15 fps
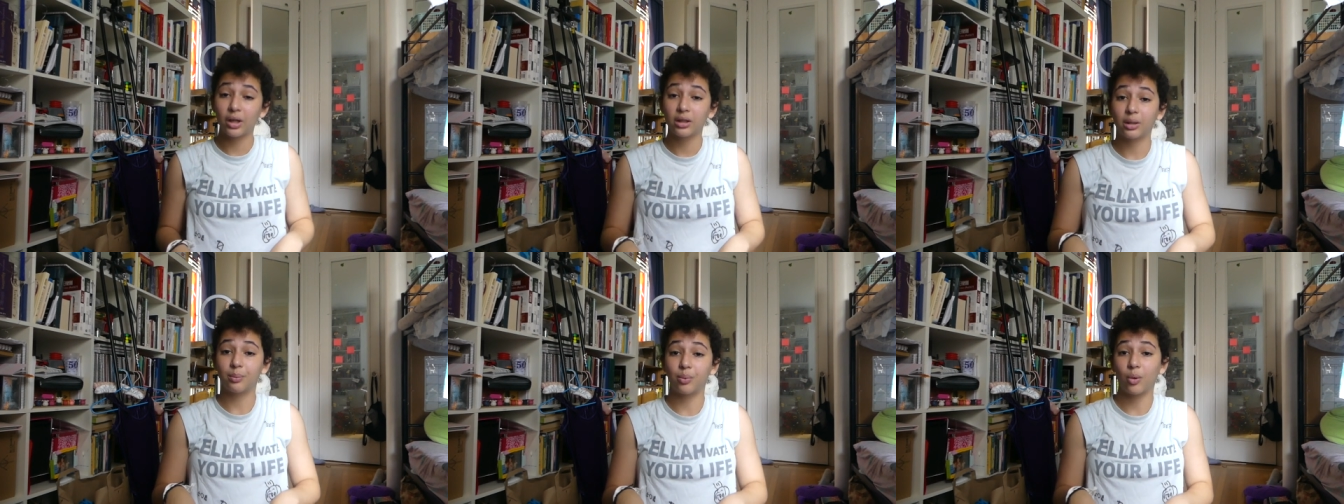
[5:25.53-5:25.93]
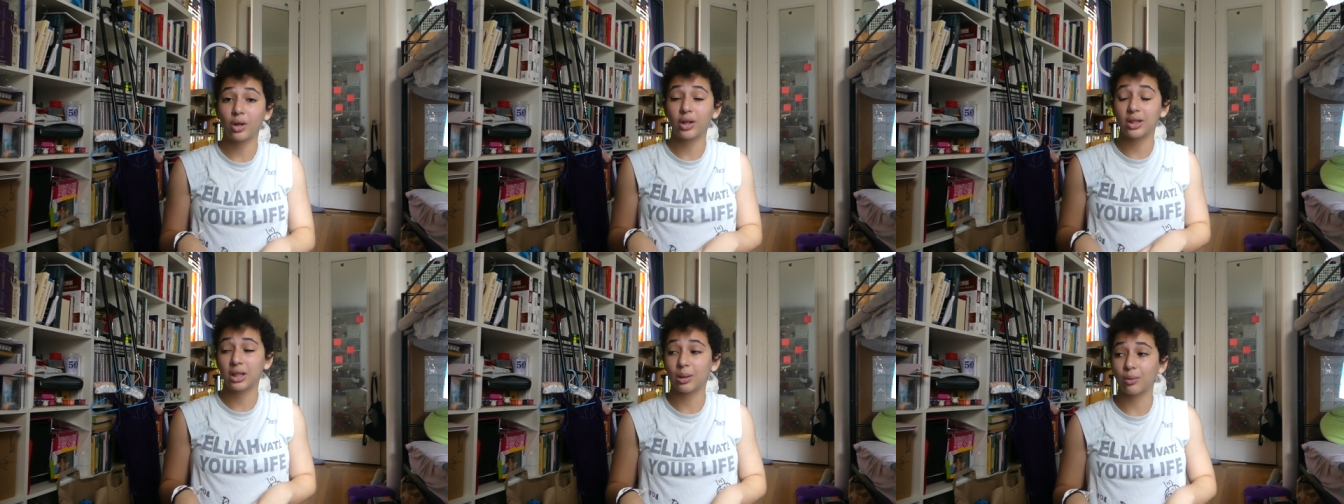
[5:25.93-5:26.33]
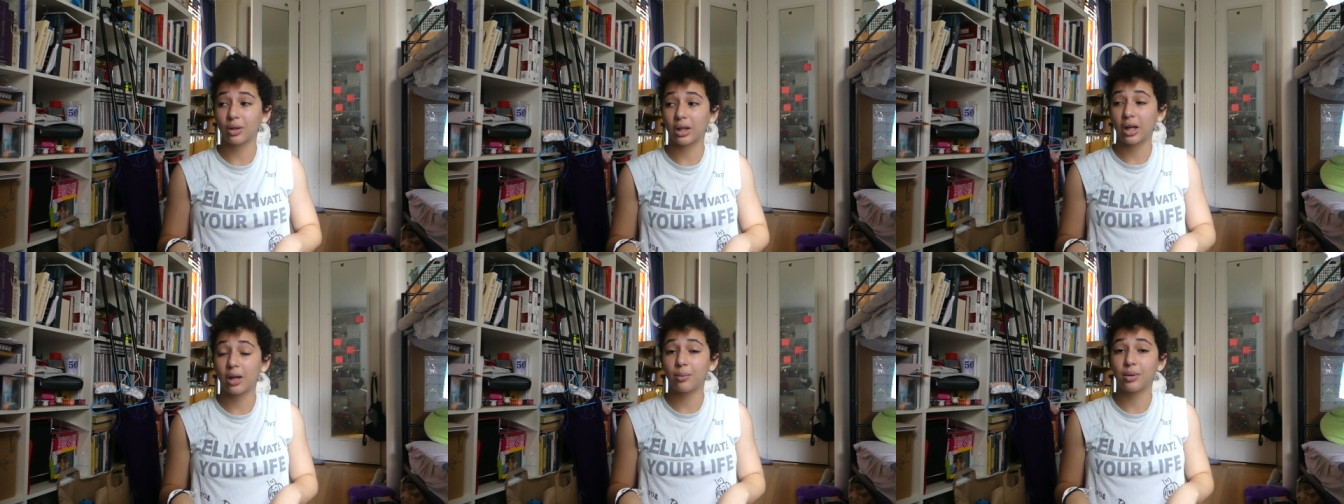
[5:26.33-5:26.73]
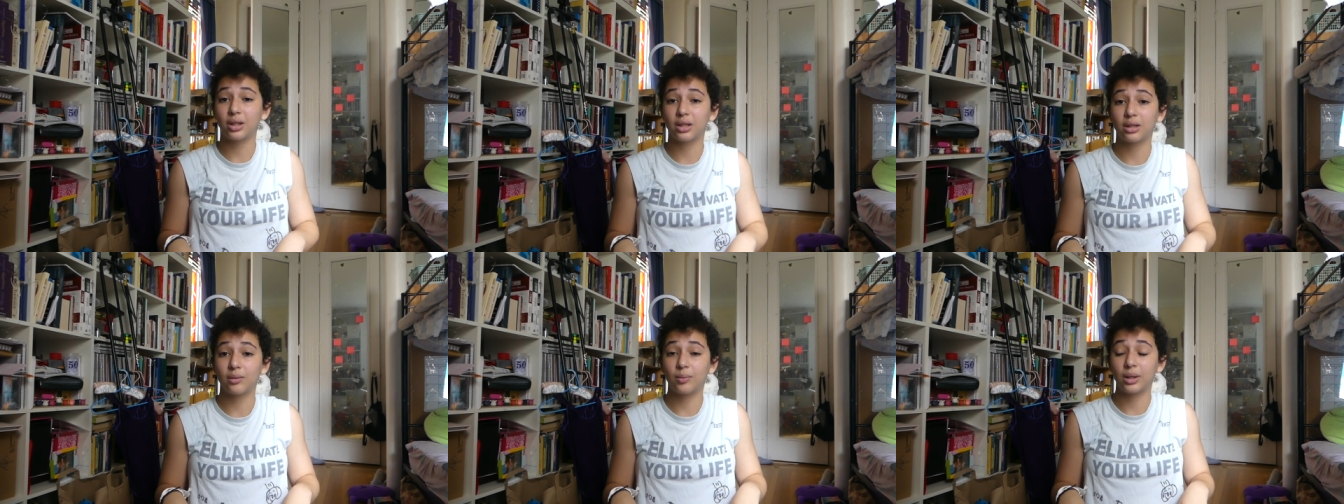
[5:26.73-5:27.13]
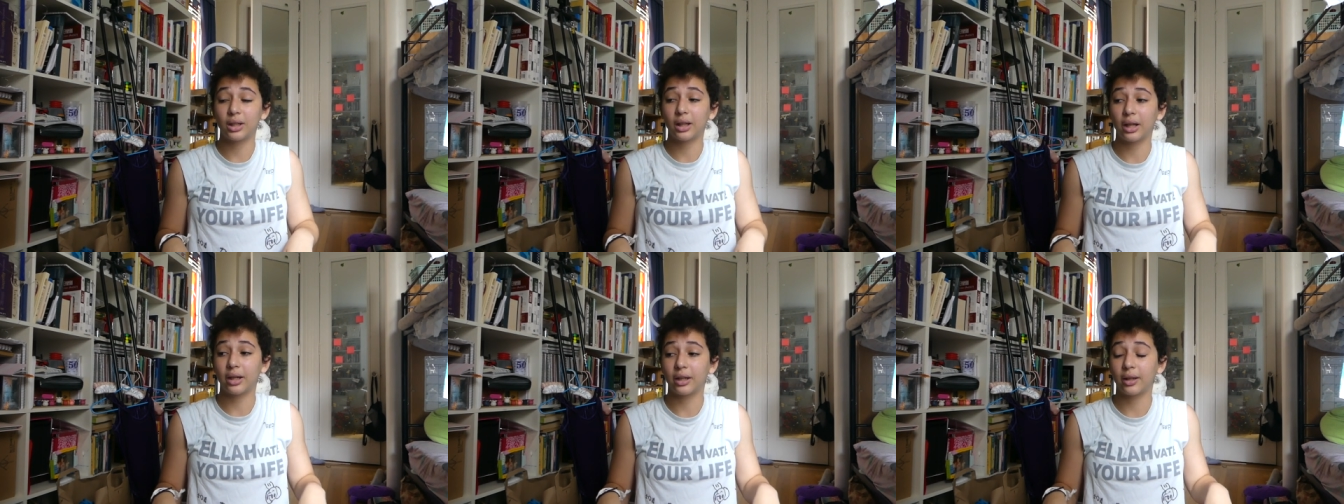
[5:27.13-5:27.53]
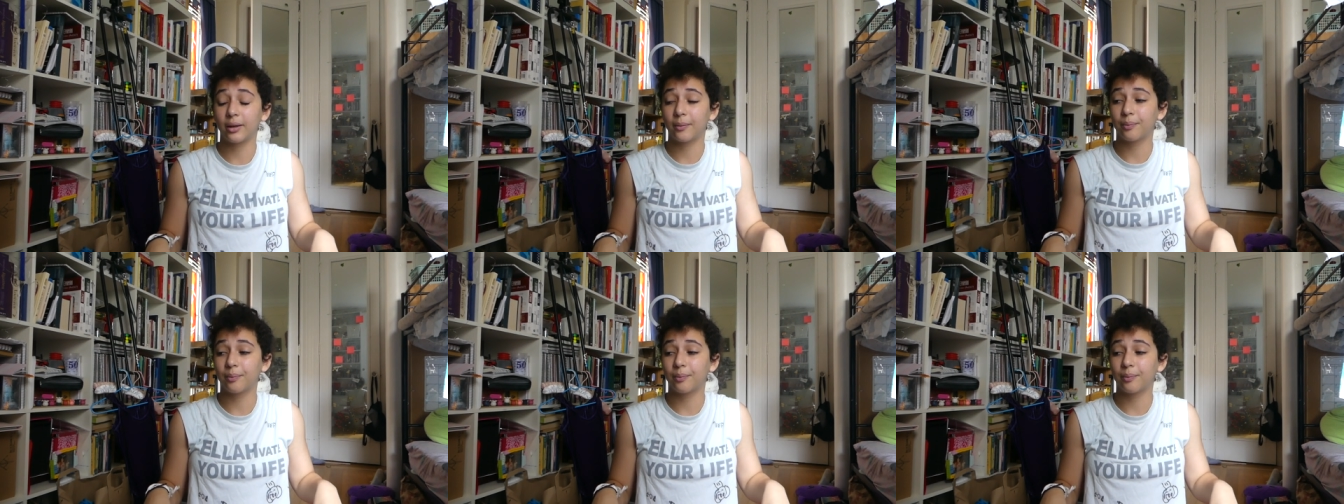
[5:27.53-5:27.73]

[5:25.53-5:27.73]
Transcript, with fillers: The point of summer camp is to be like,